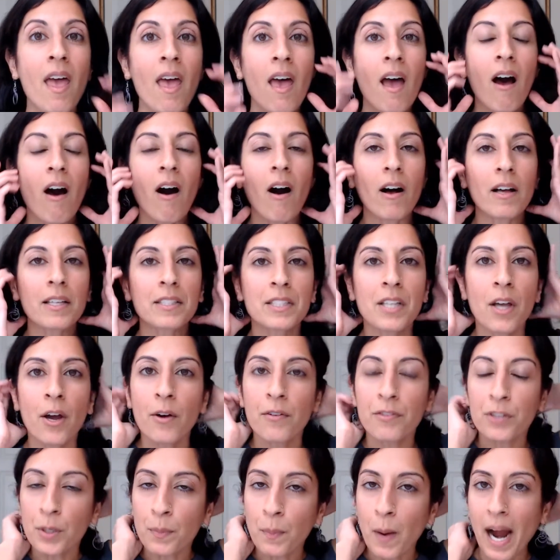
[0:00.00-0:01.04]
Also,
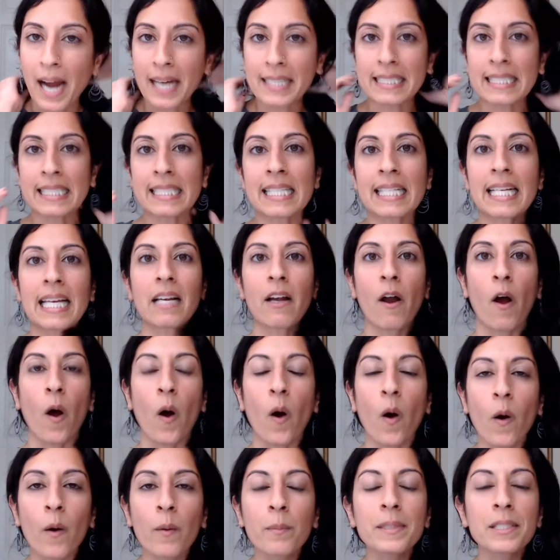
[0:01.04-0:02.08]
if you're practicing at
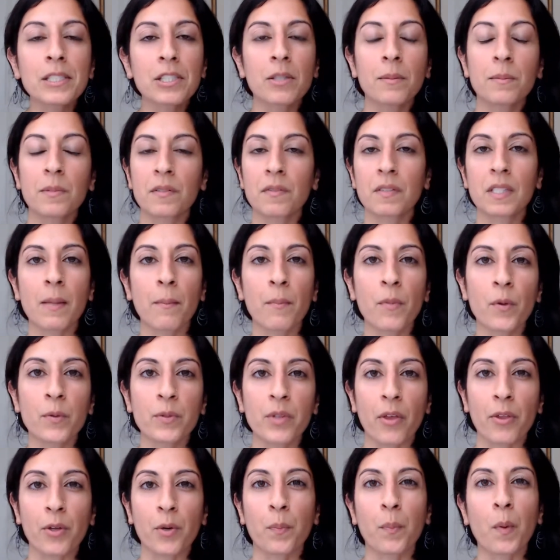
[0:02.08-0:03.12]
home in terms of some of
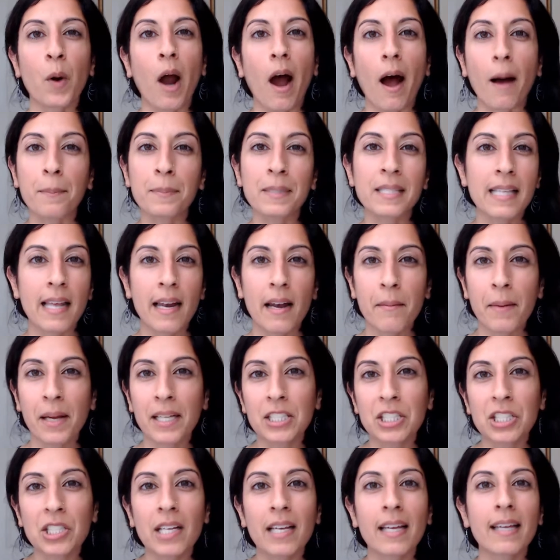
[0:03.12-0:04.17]
those other props that I
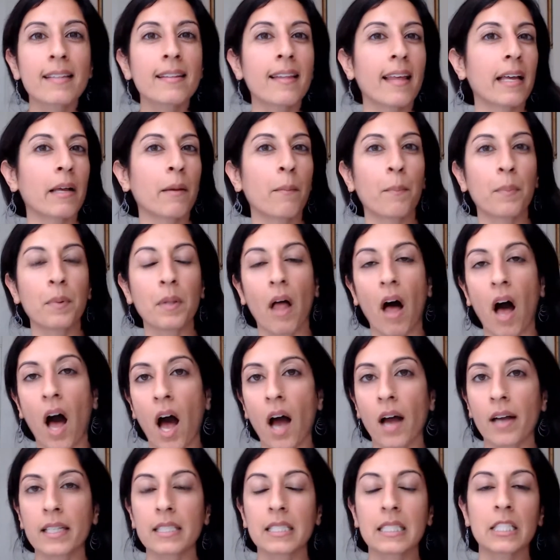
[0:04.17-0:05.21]
mentioned, like
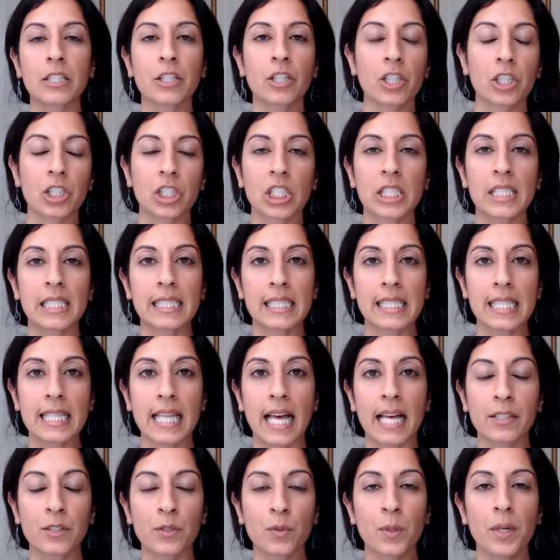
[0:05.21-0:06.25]
blocks and cushions and
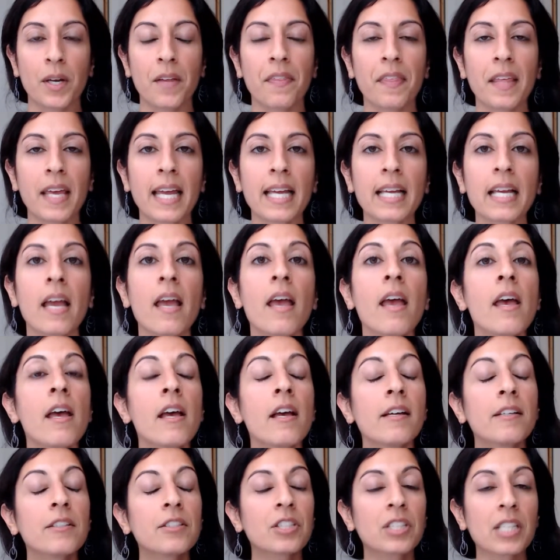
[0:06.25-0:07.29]
that sort of thing,
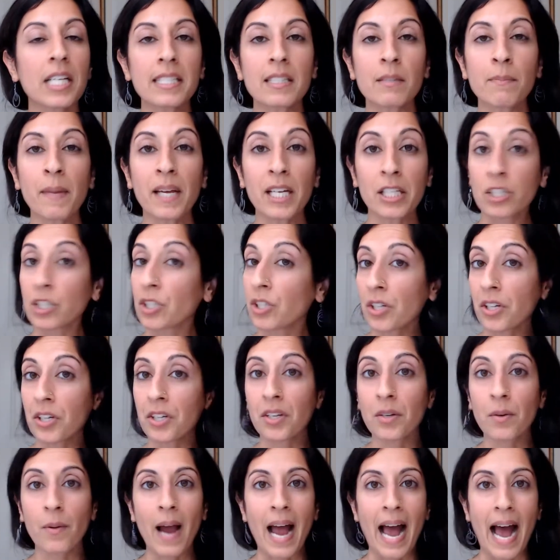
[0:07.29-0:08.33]
just make sure
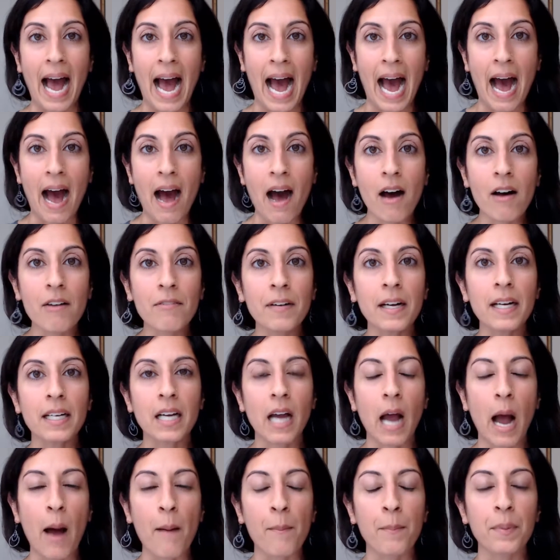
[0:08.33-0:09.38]
you have a
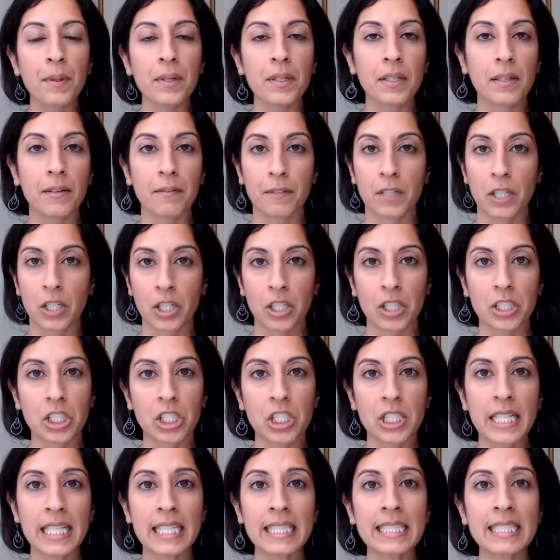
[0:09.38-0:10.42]
couple of
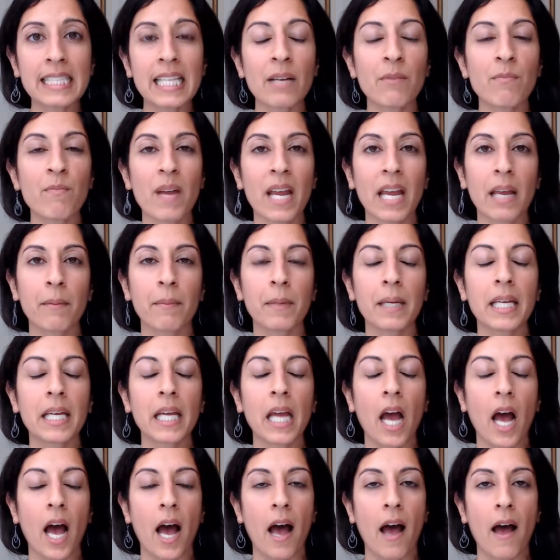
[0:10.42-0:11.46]
cushions and maybe
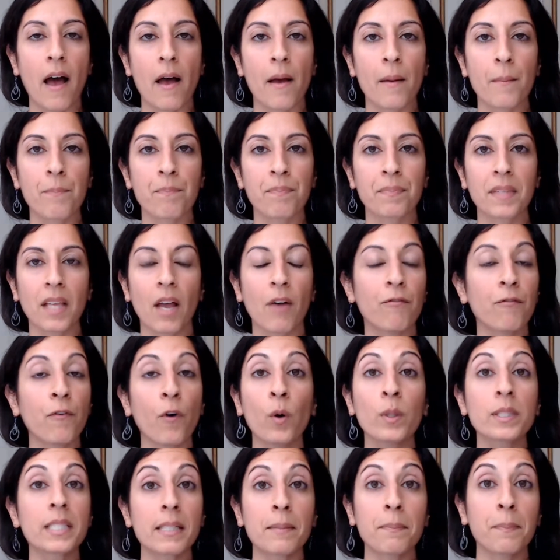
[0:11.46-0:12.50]
a
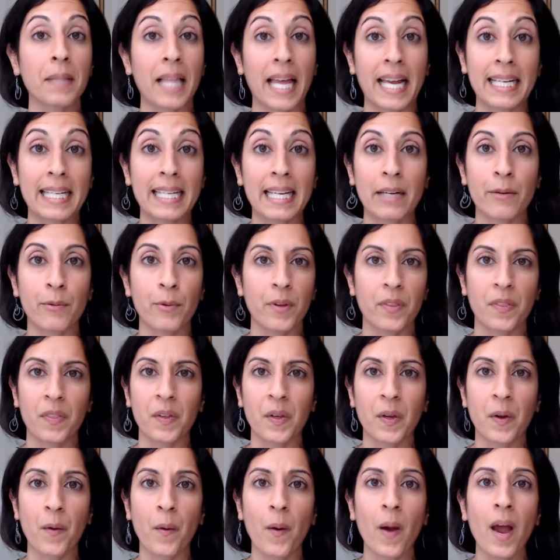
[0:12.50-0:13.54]
folded blanket with you.